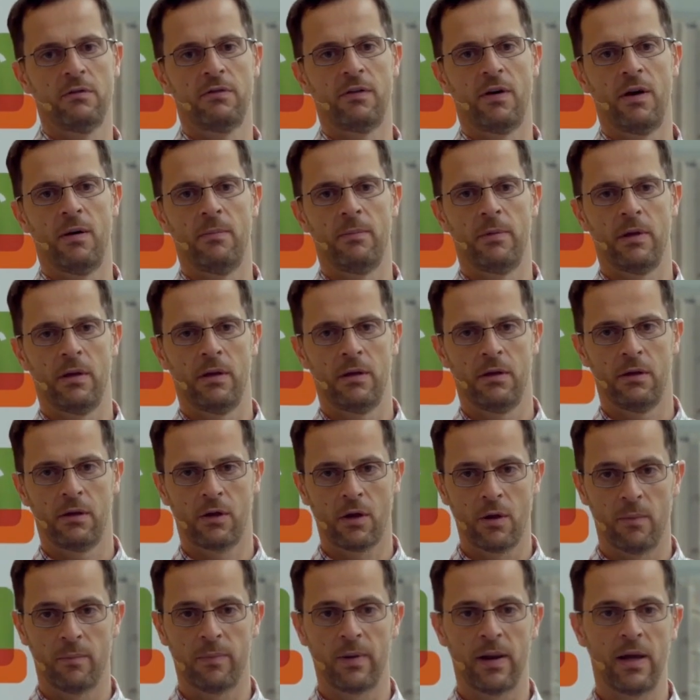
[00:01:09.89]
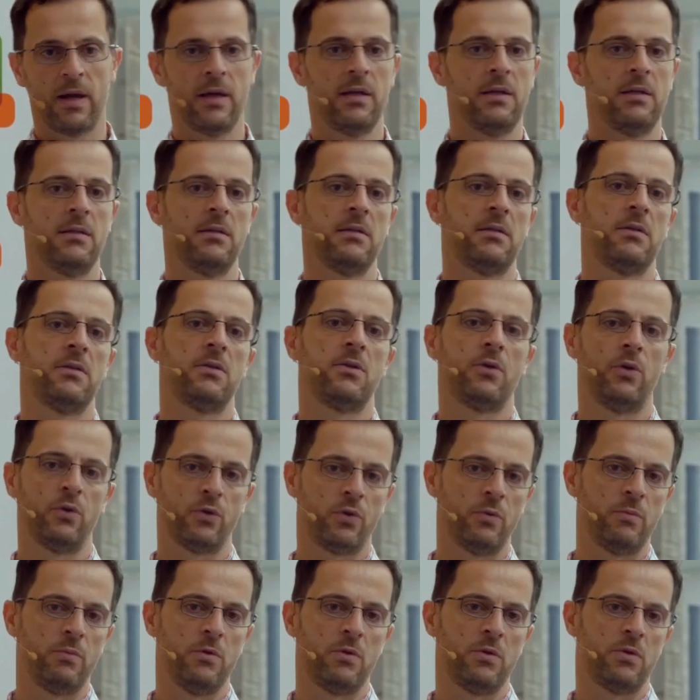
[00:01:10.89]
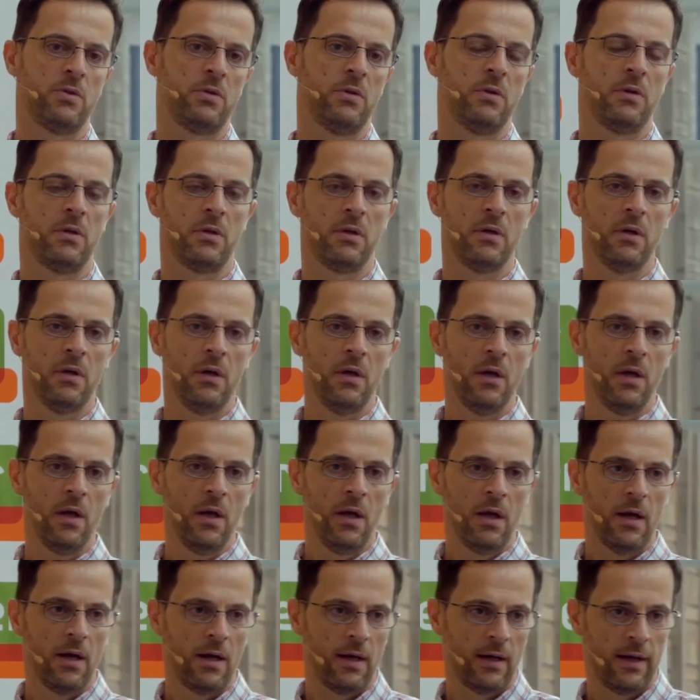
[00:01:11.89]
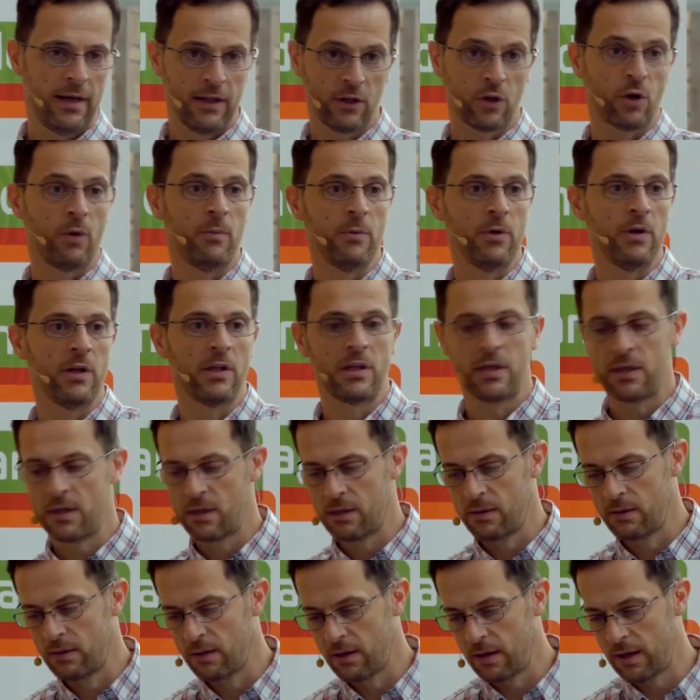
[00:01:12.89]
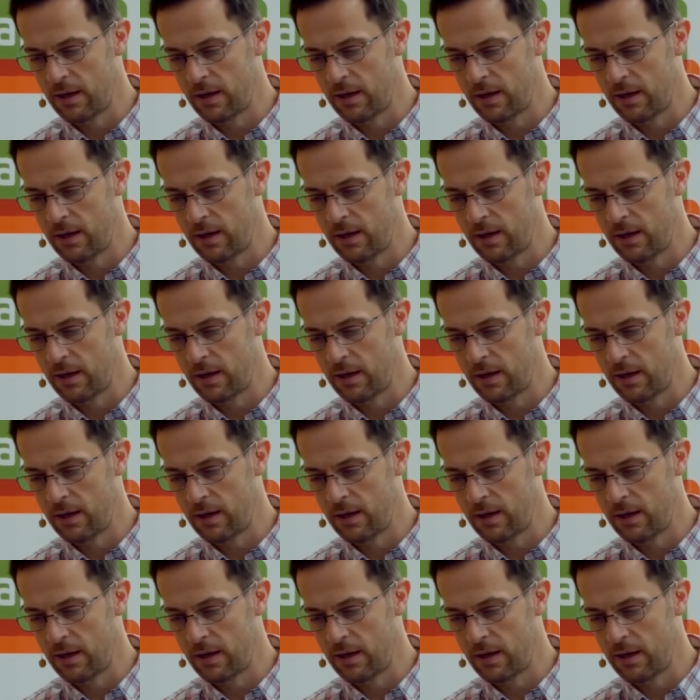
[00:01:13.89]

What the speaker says: from a compliance, contribution, and community